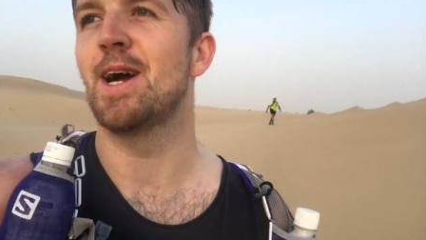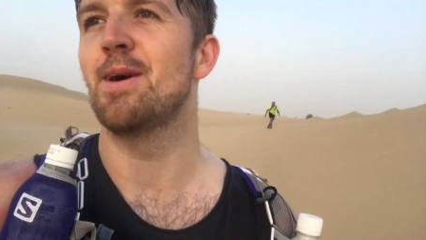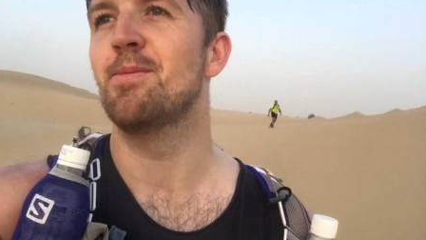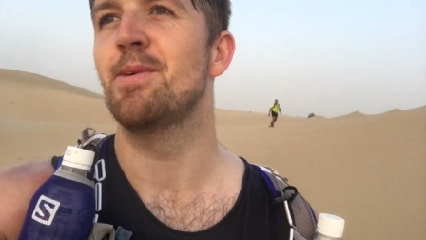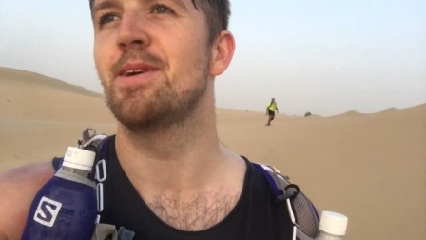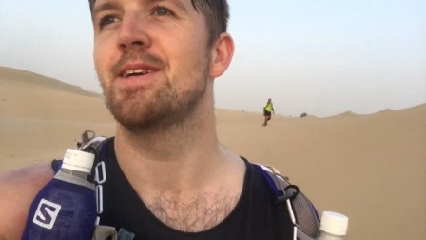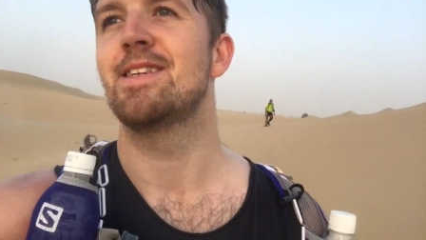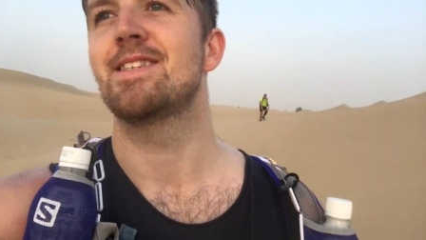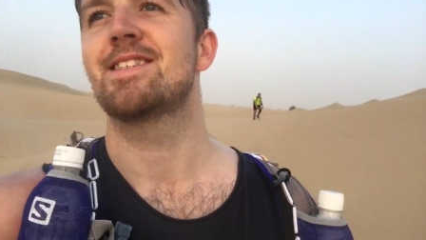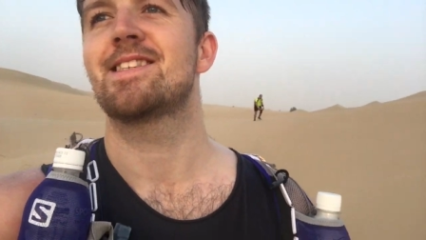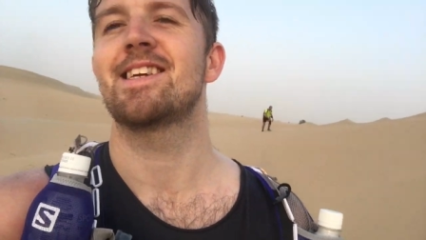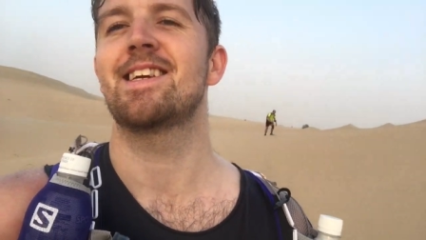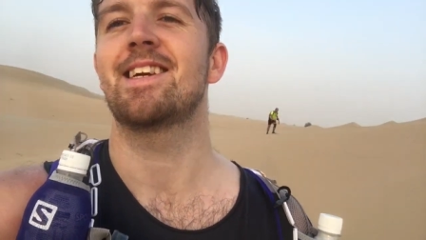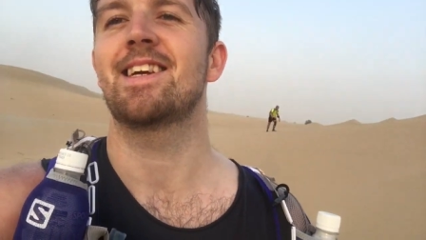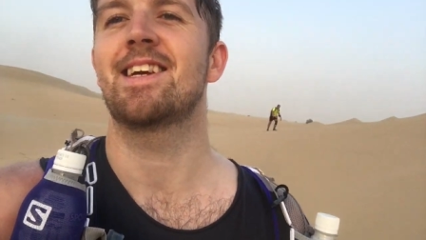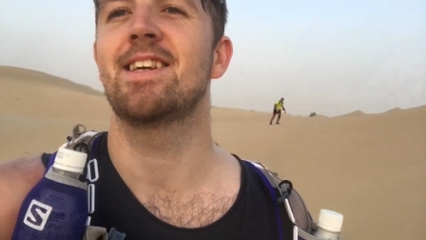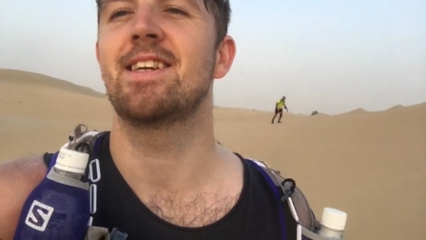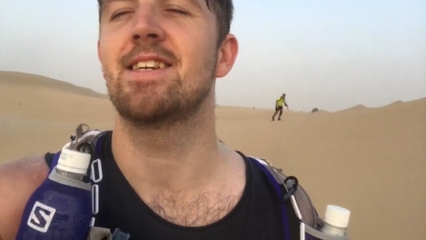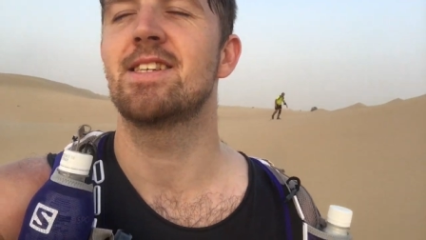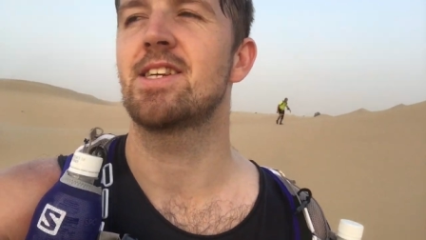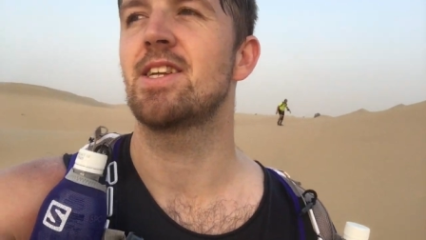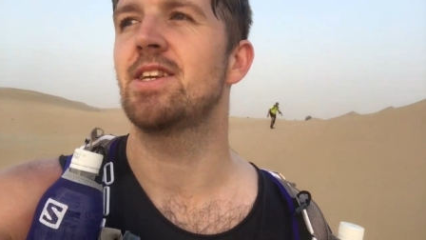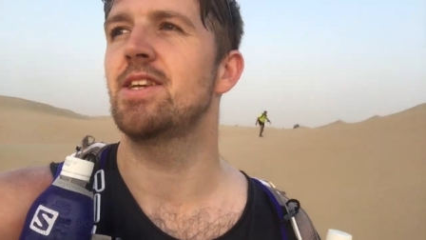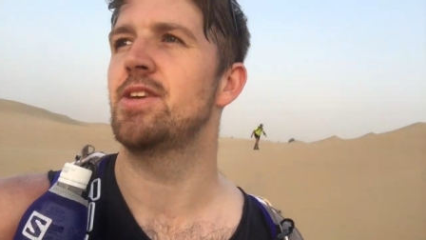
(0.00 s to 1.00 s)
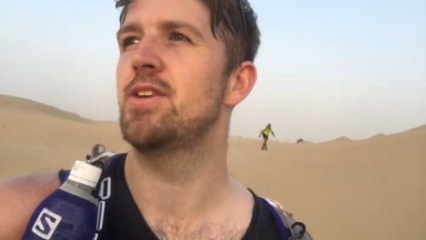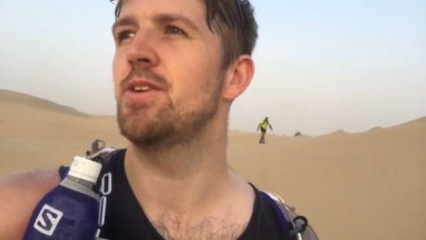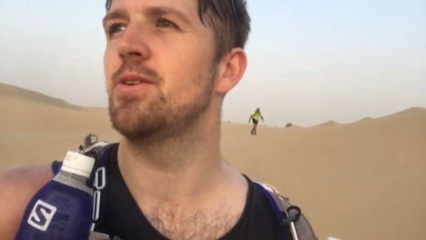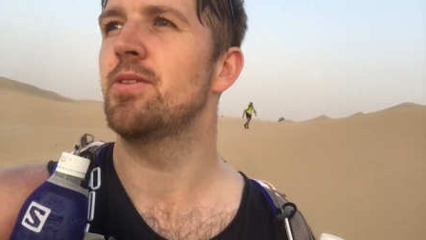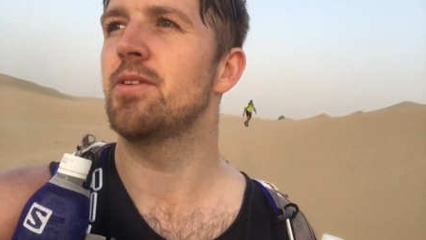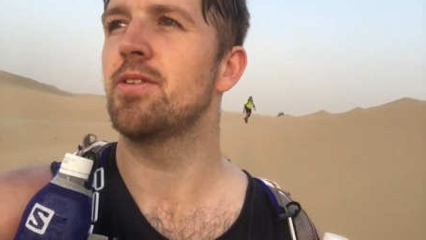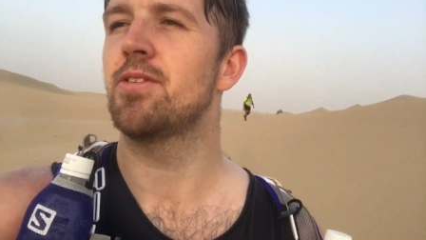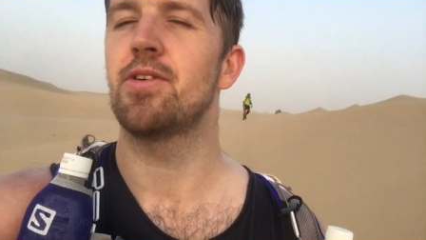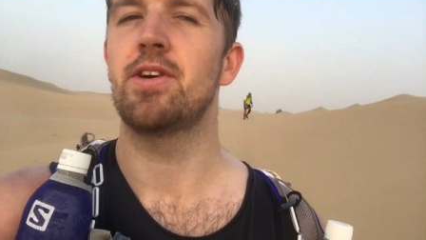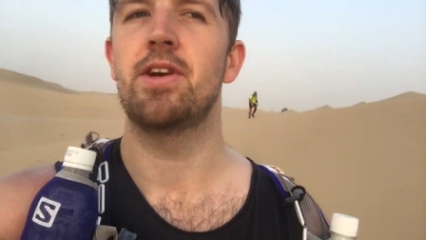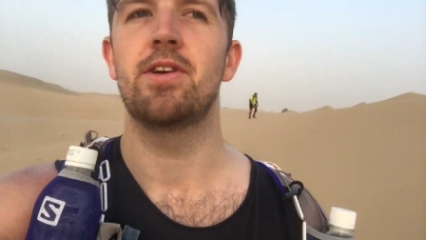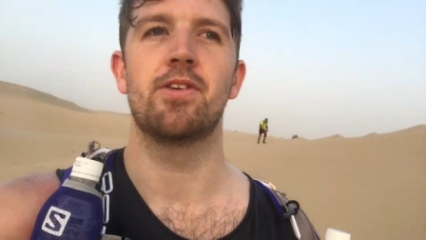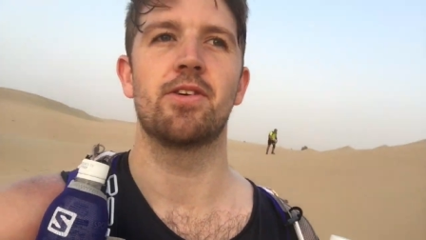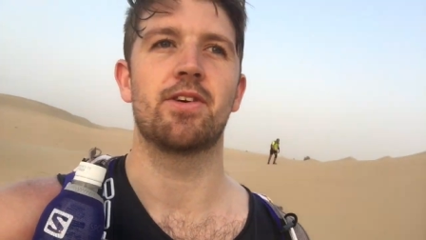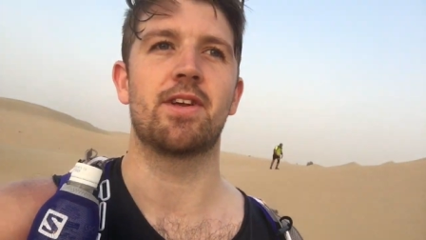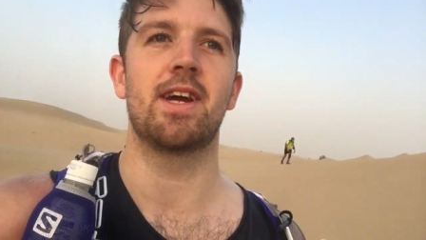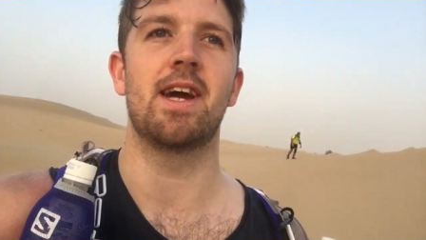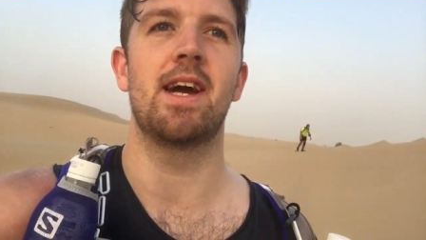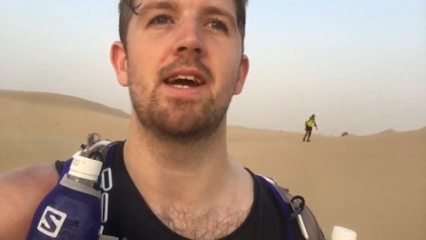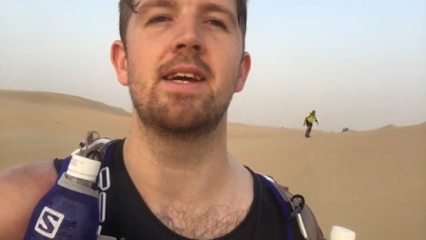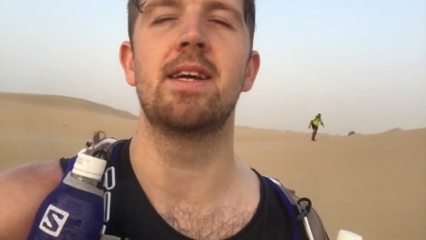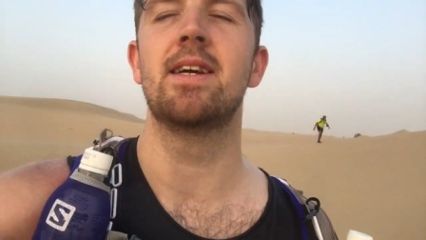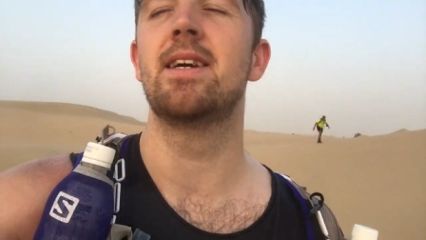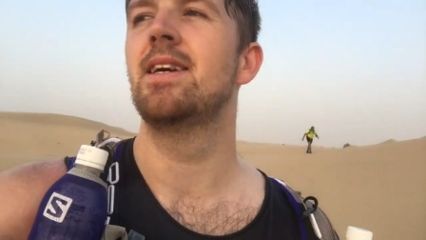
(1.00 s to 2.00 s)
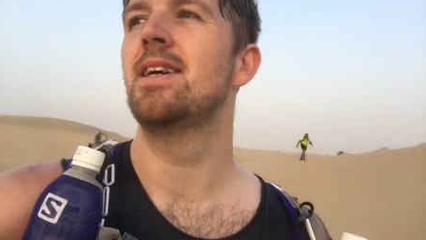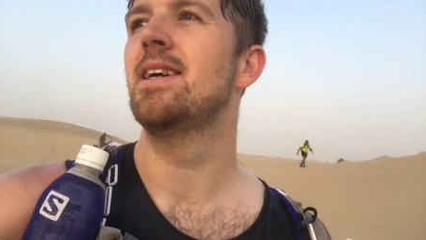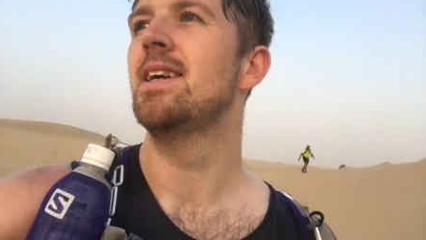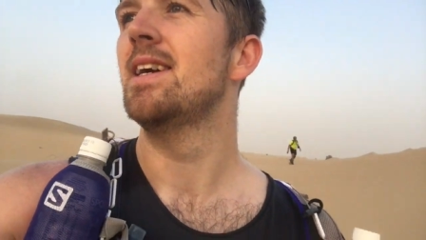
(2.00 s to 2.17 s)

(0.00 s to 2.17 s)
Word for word: yet, but he's thinking he's going to do the three hundred K.